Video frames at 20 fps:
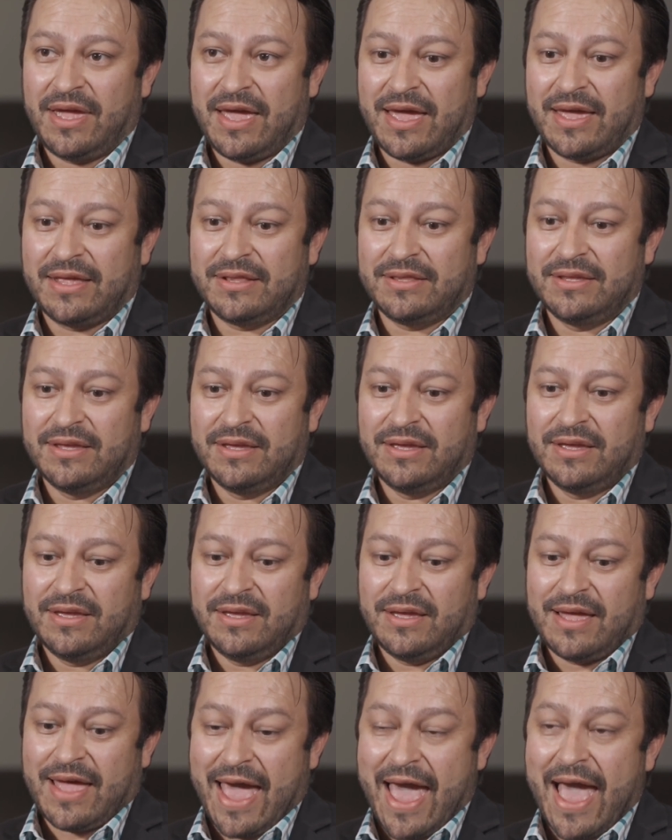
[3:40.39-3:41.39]
And
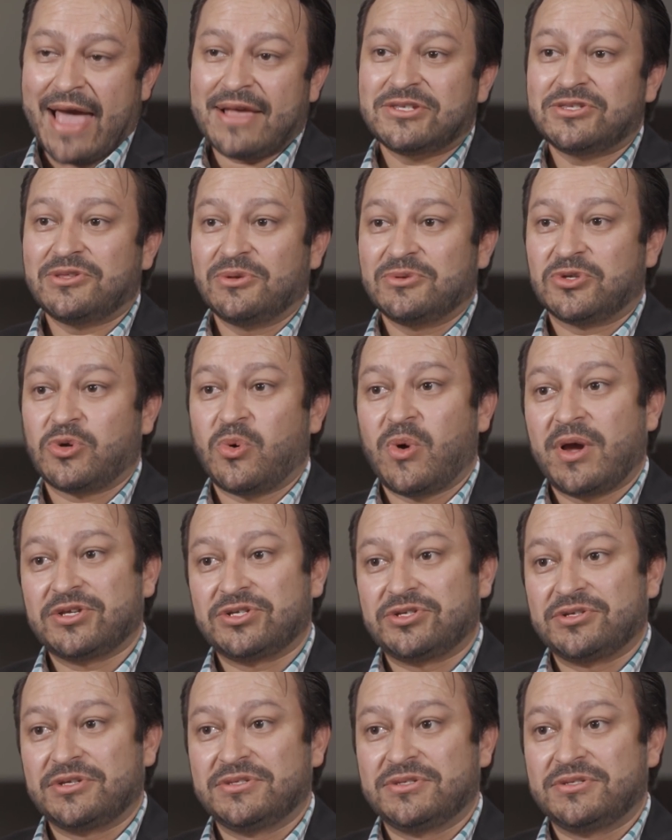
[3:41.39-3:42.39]
ask those
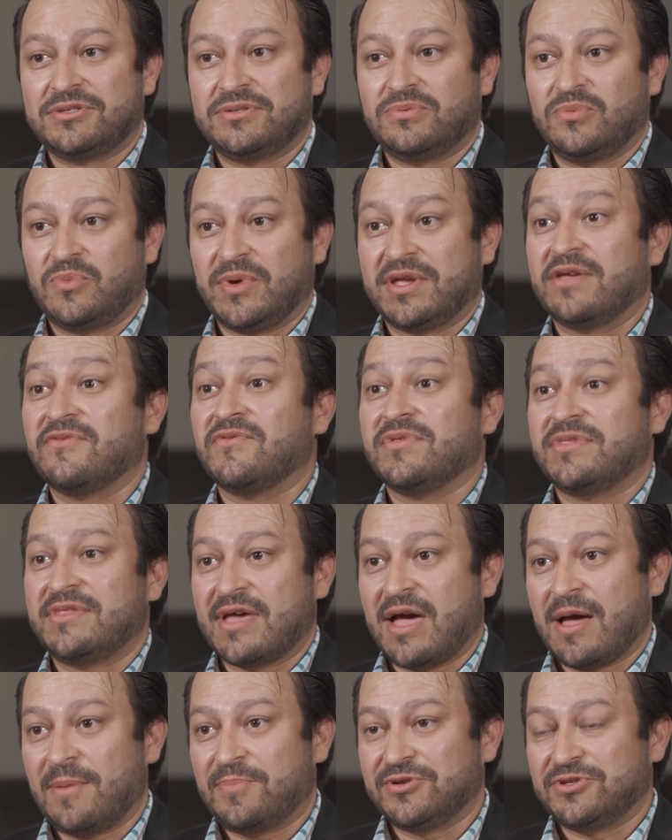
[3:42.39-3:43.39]
questions when given
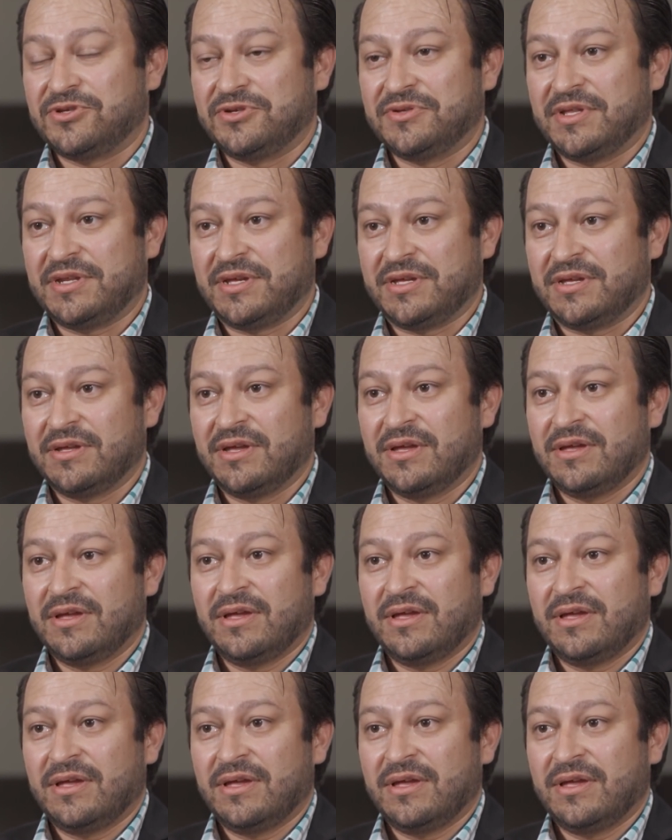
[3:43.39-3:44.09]
the opportunity.